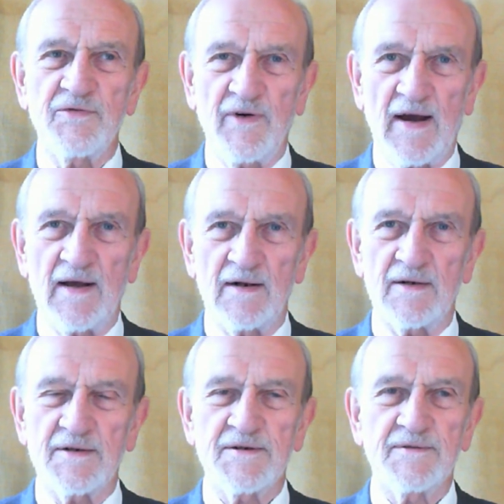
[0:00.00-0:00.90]

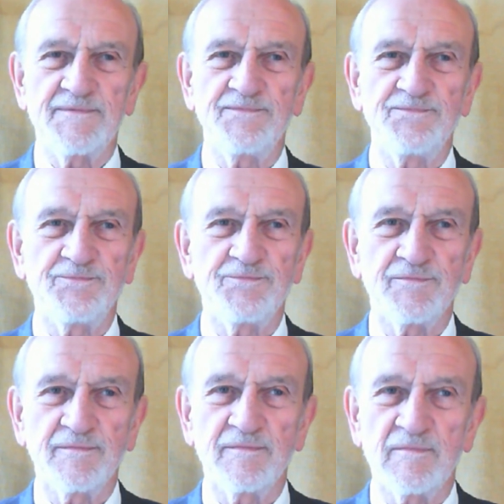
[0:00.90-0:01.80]
files.
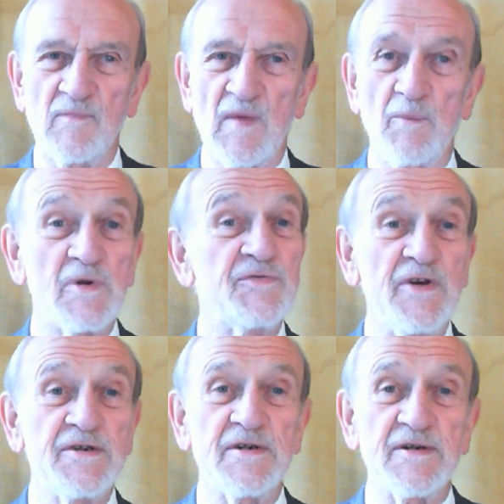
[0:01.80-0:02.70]

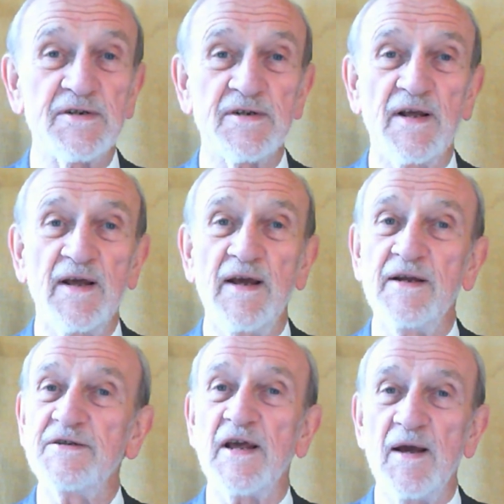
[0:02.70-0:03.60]
Misfeasance
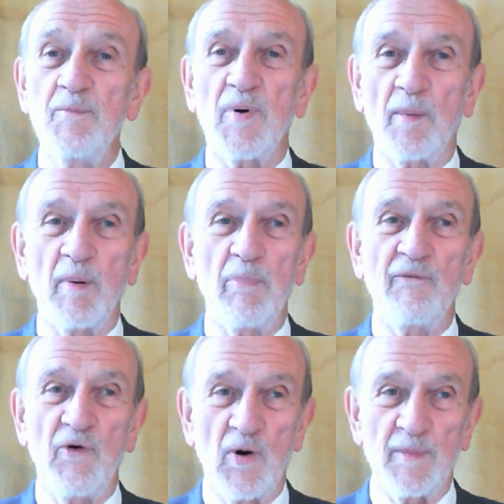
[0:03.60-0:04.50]
is the improper
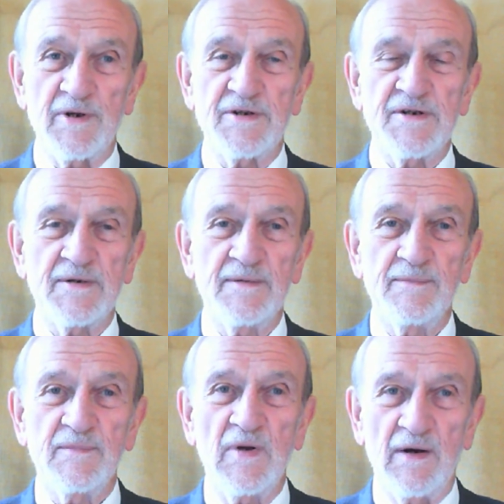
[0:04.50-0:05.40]
performance
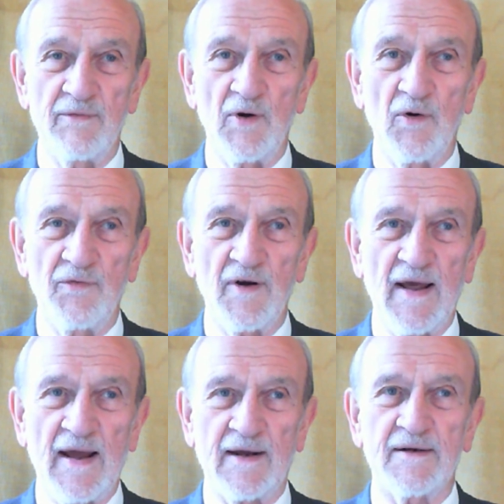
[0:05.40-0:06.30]
of a lawful
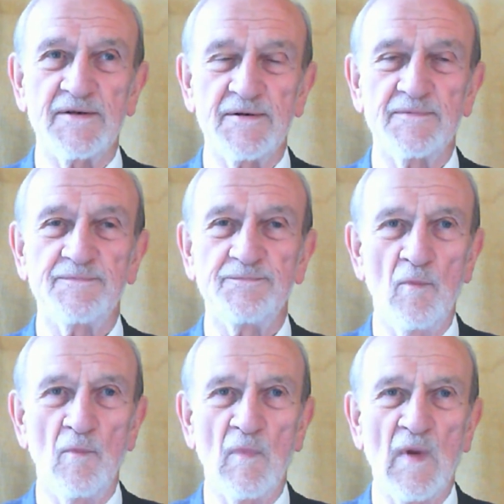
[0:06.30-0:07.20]
act.
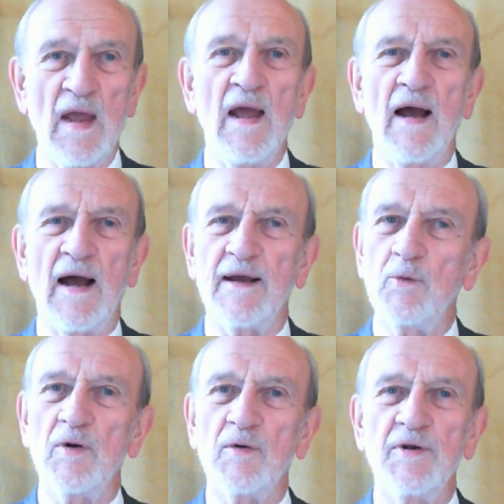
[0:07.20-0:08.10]
I
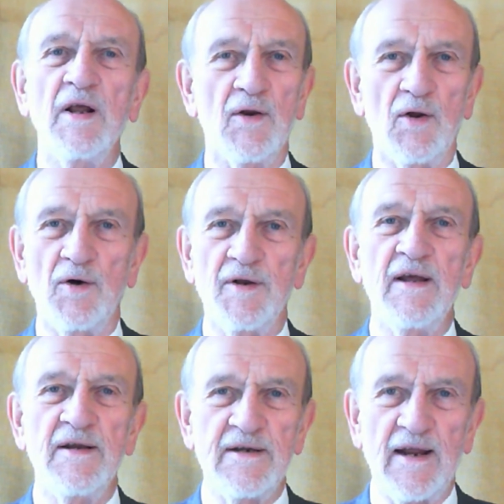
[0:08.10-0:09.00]
quote Lord
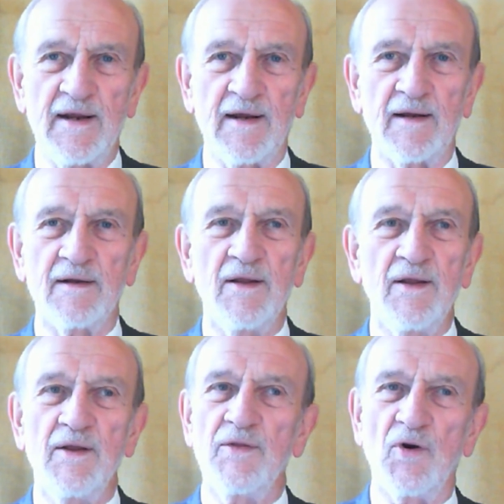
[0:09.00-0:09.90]
Denning,
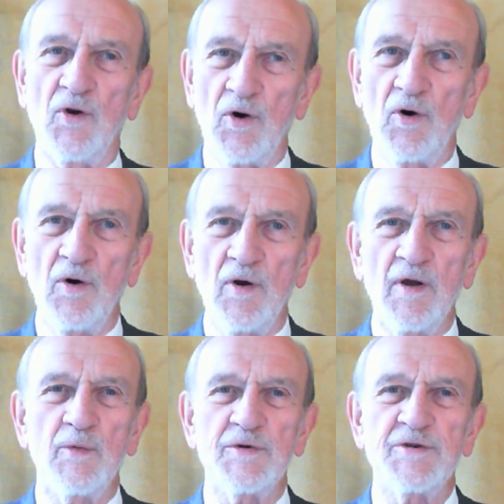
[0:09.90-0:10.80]
"The law
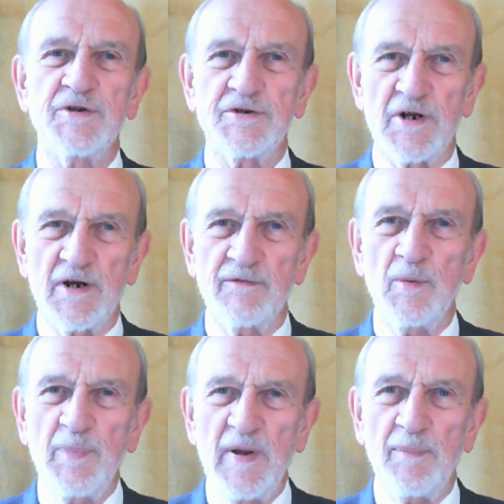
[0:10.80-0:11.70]
was to serve the
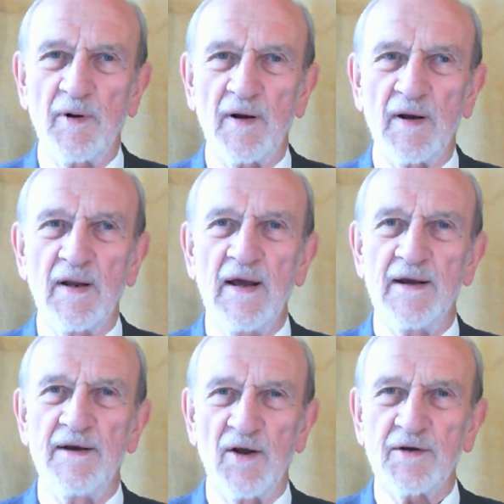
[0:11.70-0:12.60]
people
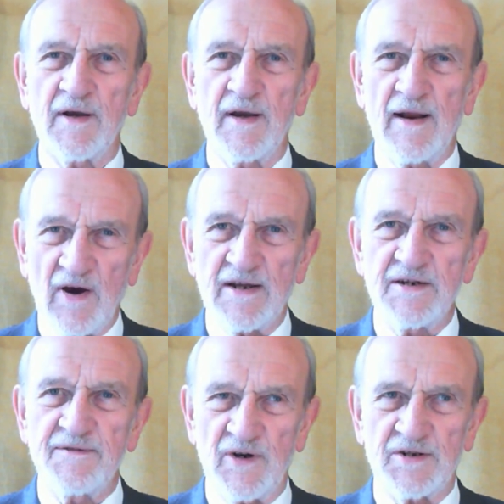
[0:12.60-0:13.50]
and not vice
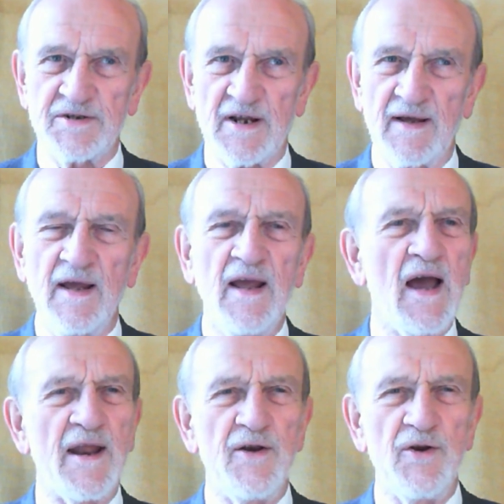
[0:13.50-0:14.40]
versa,
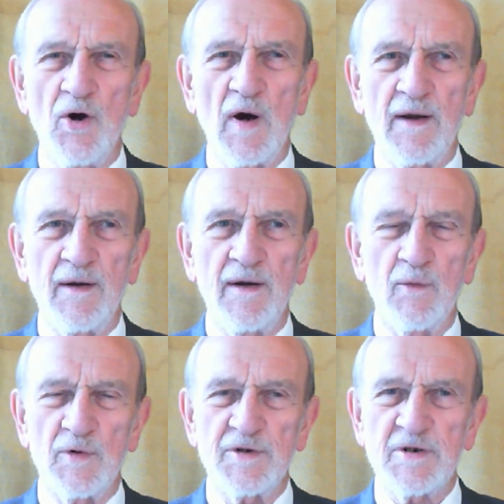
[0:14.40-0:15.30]
and no one
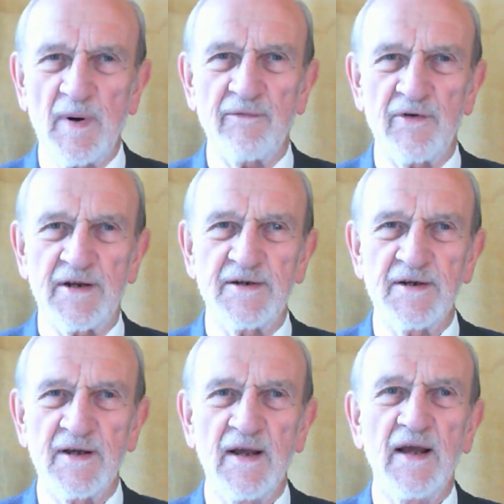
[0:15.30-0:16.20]
was above it."
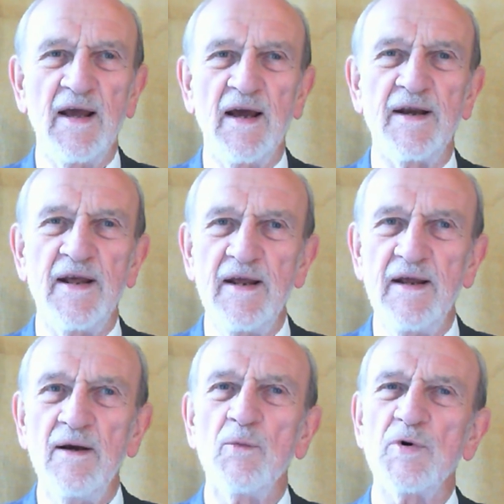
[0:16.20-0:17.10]
And
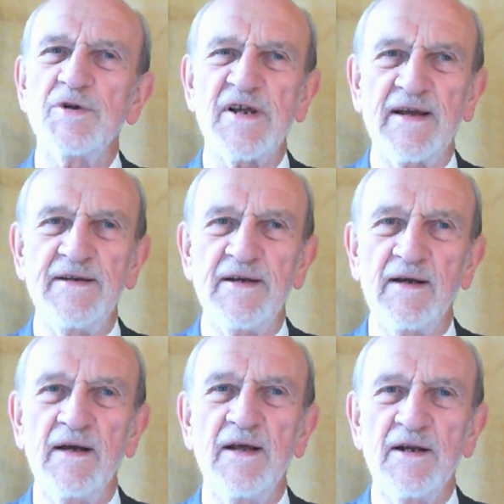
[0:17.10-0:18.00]
he was
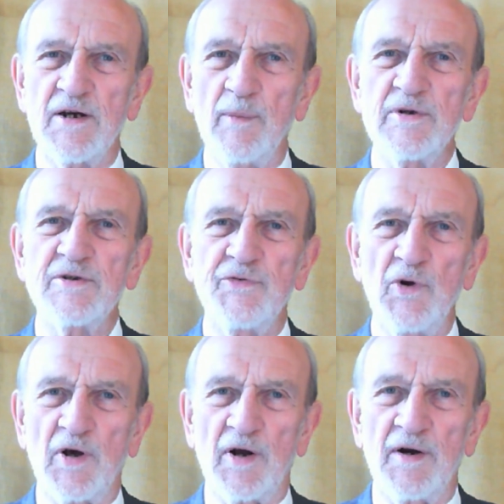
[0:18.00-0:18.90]
citing Thomas
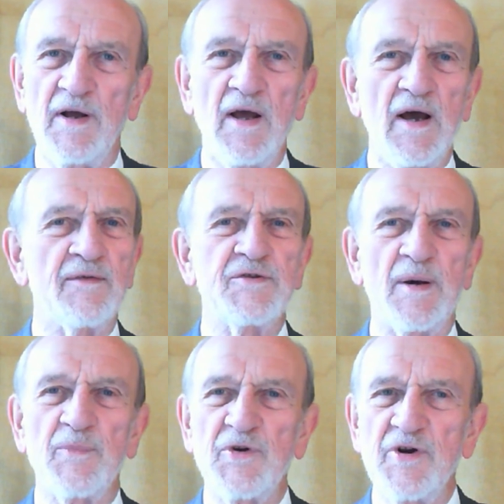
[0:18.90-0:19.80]
Fuller of
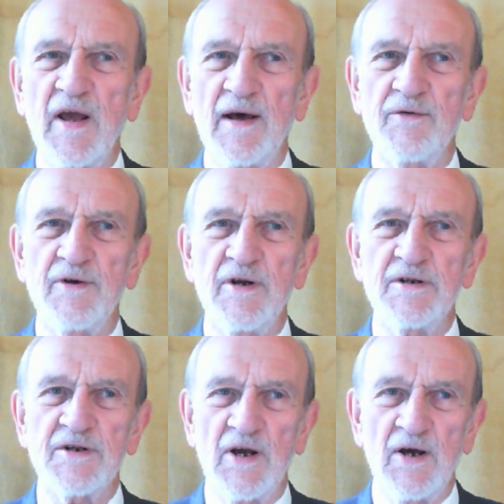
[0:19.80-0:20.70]
some 300
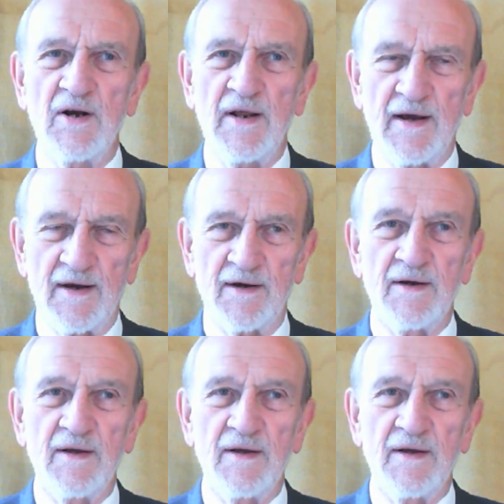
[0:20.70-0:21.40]
years earlier,